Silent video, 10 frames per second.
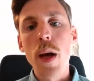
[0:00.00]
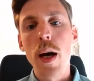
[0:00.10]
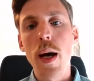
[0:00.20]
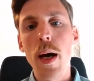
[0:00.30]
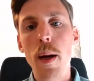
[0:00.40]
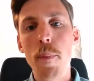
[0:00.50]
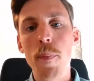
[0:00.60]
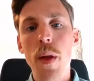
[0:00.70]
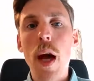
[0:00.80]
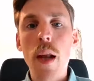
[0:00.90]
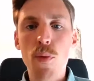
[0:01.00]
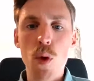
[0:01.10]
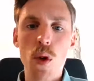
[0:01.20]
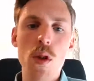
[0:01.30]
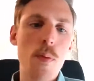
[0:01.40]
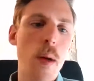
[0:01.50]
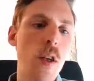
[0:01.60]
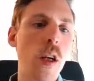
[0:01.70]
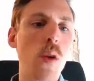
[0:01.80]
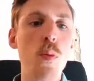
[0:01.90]
And of course,
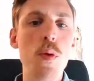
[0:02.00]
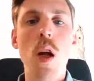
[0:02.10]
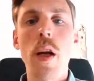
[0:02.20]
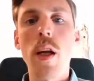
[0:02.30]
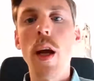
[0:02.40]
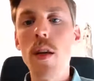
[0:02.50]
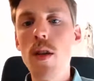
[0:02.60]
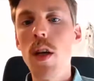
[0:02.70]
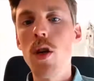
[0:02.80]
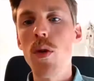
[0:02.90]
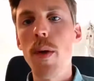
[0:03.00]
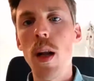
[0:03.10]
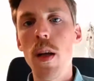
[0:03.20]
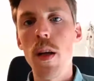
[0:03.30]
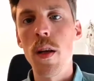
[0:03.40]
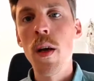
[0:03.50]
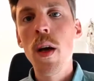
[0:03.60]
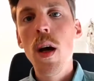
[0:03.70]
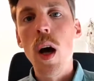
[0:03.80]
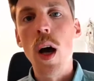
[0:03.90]
especially groups like Extinction Rebellion
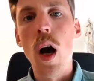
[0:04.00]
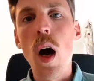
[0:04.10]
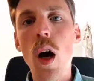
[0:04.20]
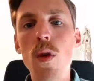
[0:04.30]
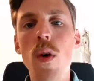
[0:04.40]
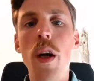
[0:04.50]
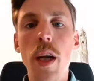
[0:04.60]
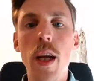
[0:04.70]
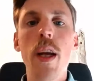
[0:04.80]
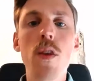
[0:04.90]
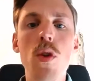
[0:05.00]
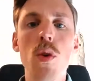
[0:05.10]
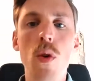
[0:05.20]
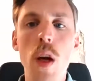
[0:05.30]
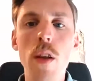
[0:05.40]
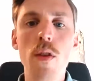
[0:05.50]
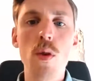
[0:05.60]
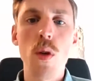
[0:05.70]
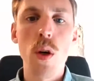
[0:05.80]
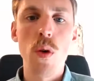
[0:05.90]
are running
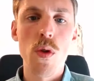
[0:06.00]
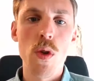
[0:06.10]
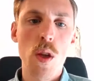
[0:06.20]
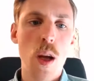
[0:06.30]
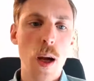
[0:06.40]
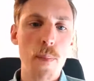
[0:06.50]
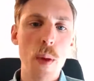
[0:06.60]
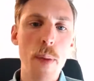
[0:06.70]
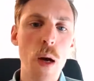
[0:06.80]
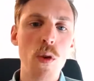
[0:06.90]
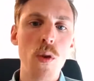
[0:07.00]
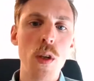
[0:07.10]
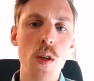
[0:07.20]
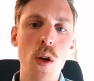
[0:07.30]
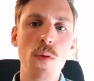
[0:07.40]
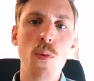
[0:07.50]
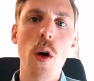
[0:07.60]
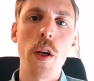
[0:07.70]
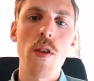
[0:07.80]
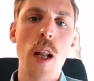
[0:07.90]
into those boundaries of
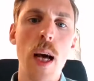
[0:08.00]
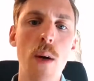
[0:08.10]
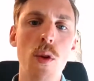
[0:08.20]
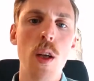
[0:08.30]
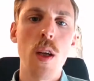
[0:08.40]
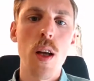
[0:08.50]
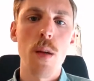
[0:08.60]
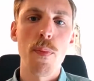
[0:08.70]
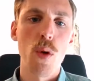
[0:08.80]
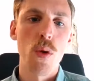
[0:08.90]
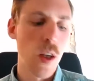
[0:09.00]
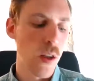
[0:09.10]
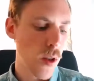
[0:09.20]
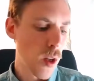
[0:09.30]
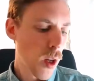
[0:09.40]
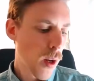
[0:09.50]
what is allowed in the protest